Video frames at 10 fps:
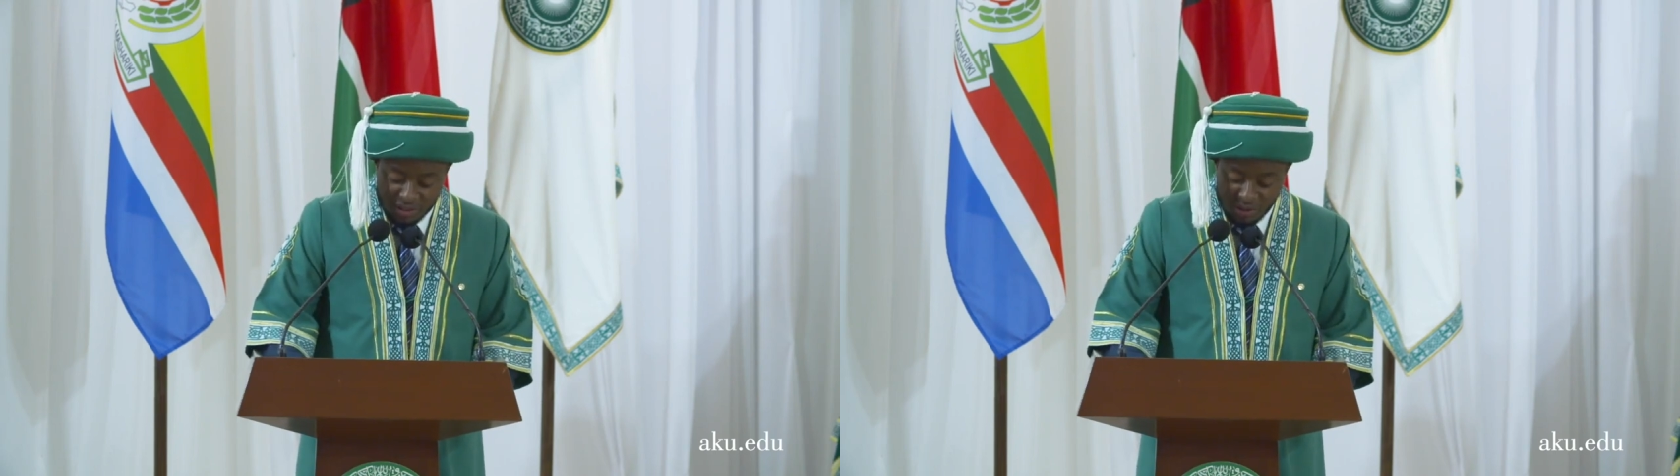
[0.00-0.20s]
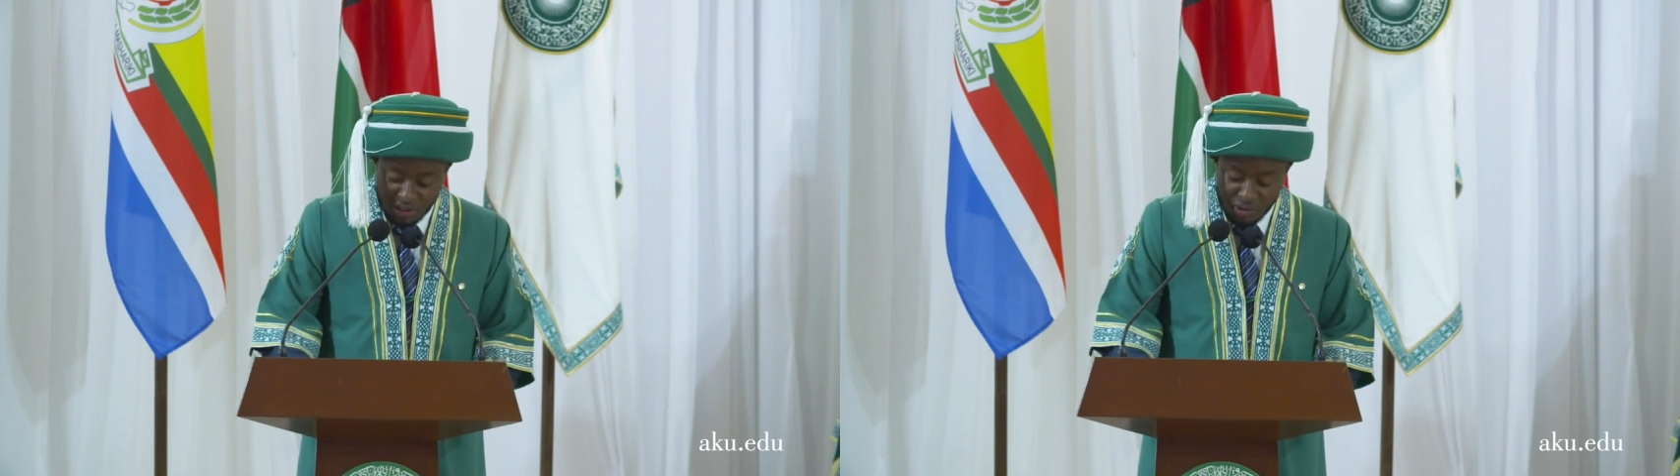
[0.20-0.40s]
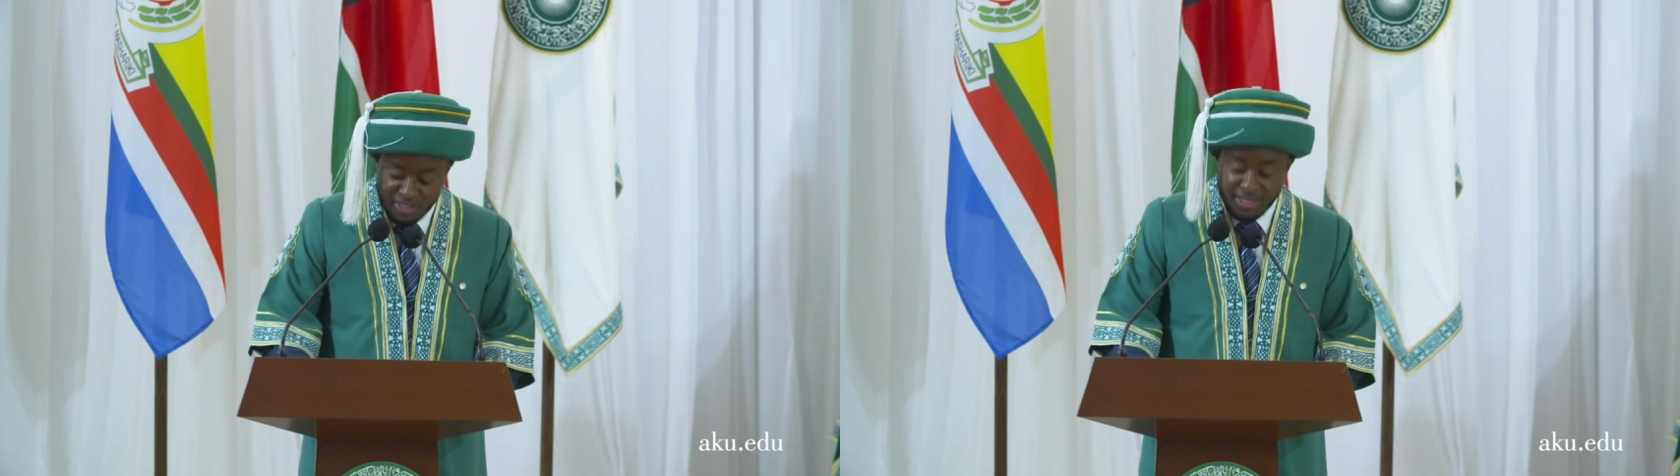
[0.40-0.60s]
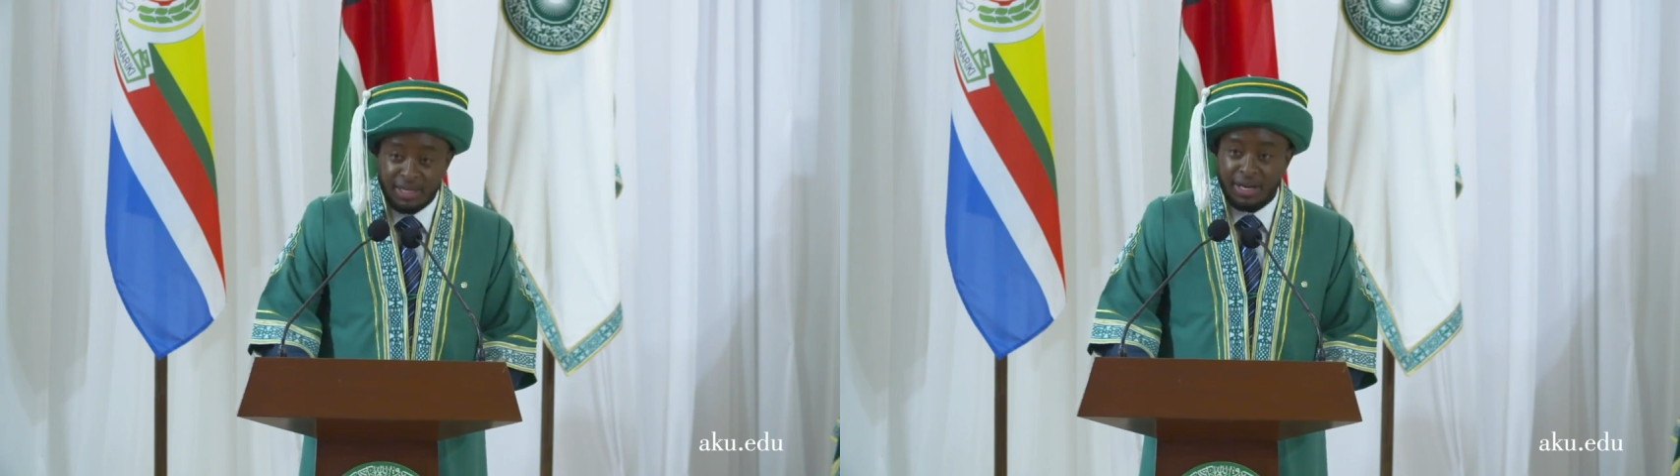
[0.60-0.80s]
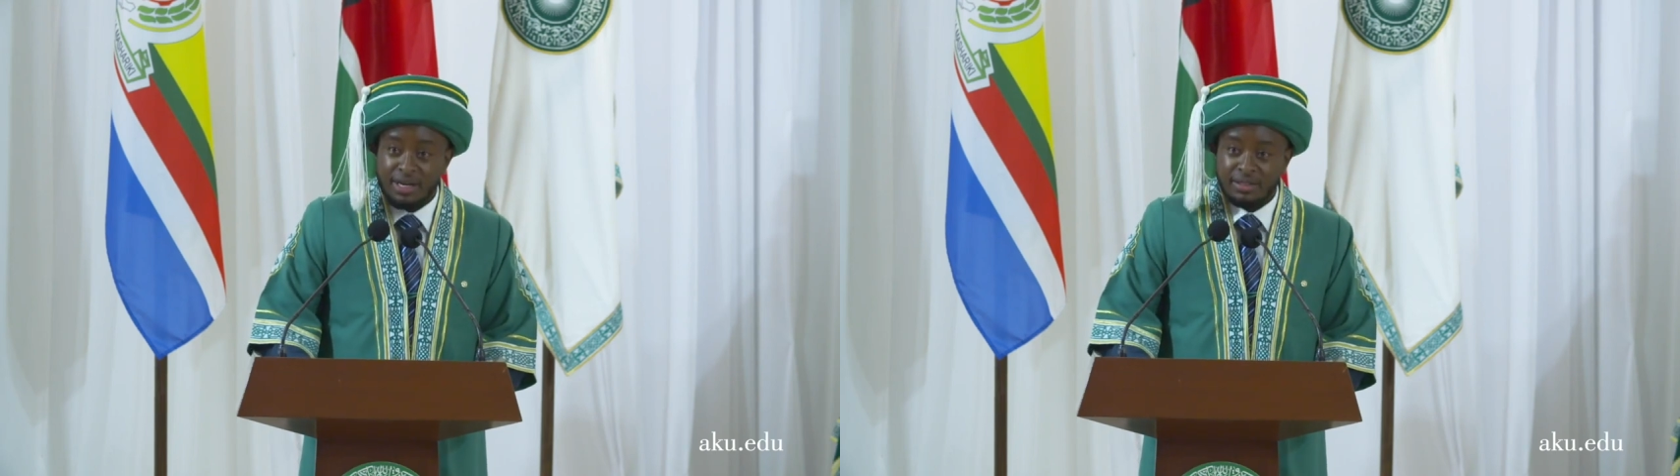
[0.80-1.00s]
graduating
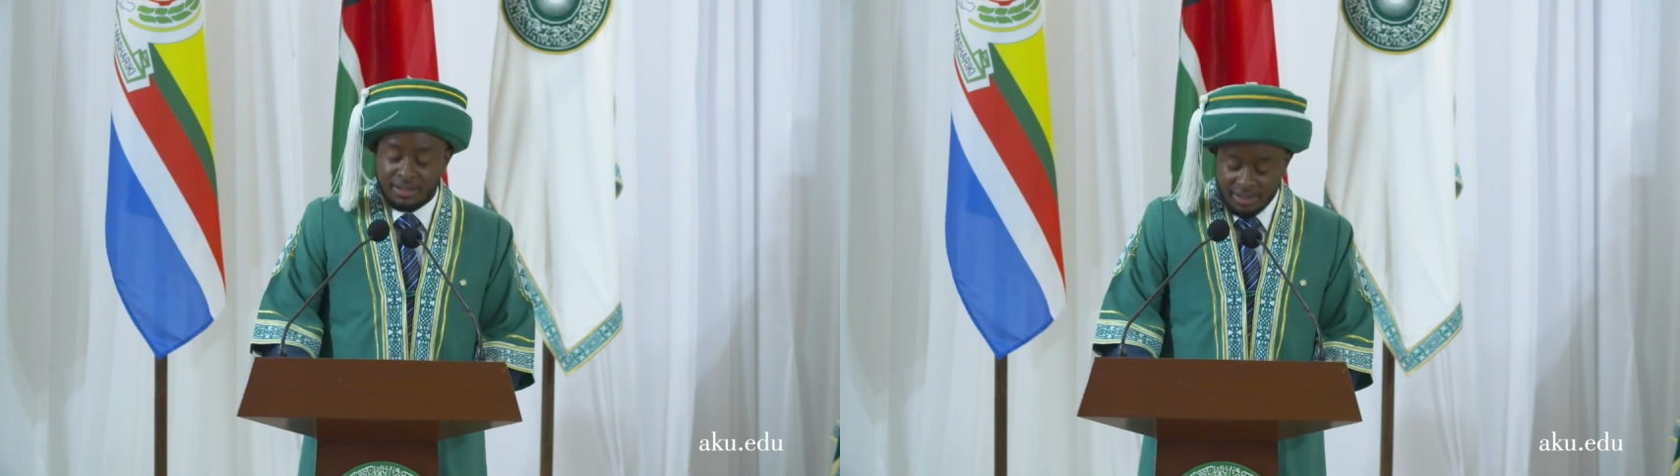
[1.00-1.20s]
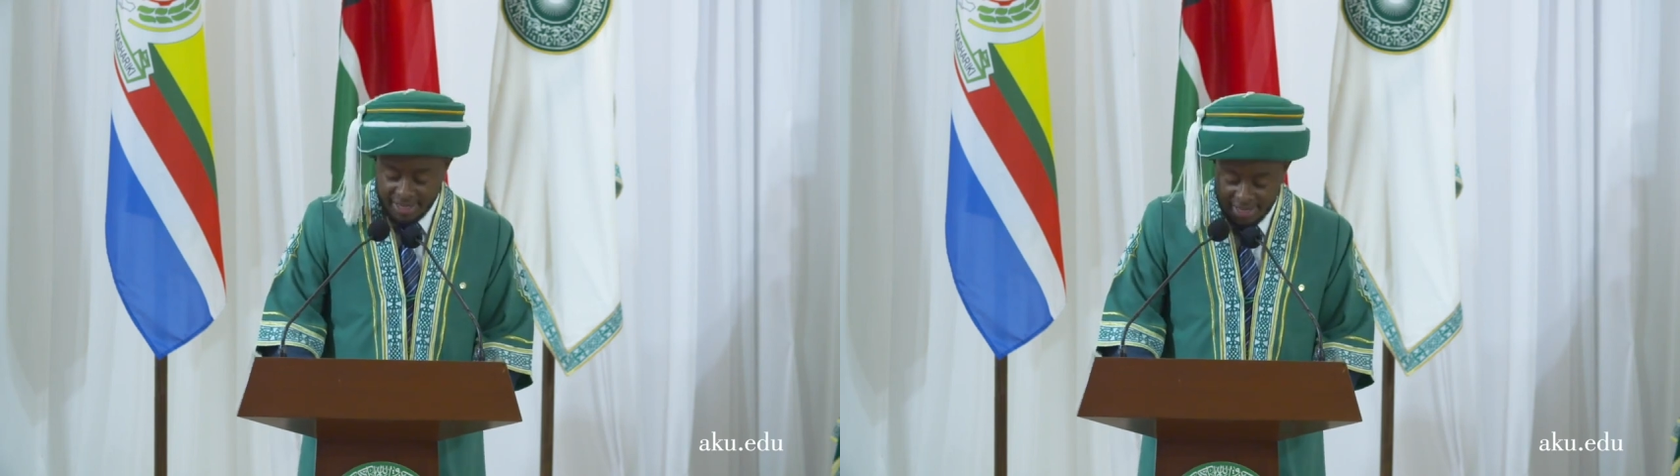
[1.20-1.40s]
class.